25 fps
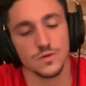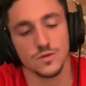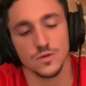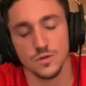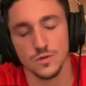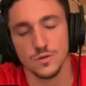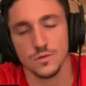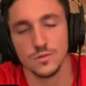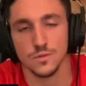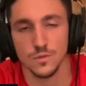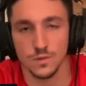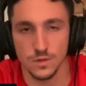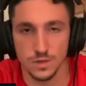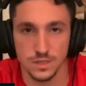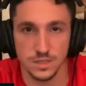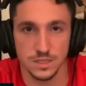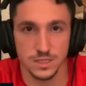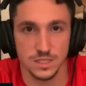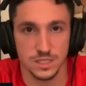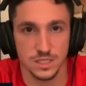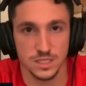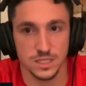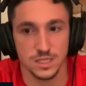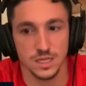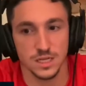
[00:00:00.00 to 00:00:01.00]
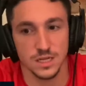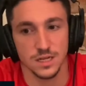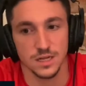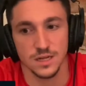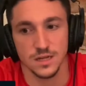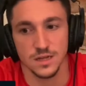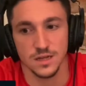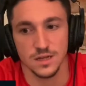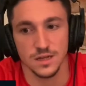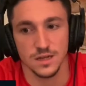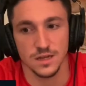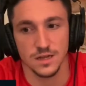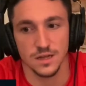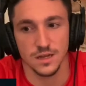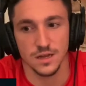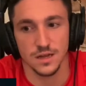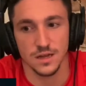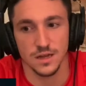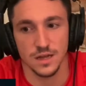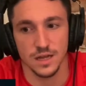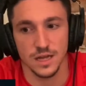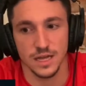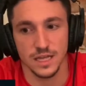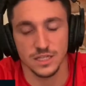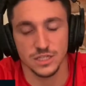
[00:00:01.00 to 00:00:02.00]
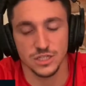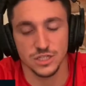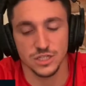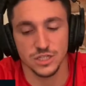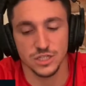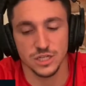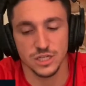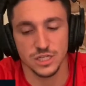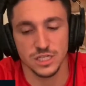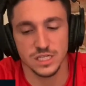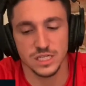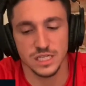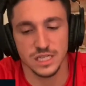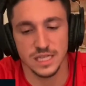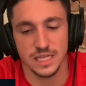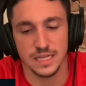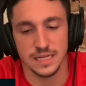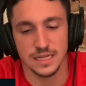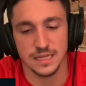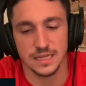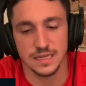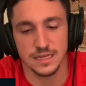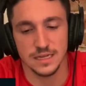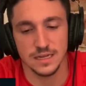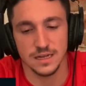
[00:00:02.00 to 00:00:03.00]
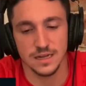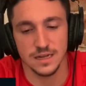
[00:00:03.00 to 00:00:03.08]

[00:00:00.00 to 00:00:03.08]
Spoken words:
was. It's just that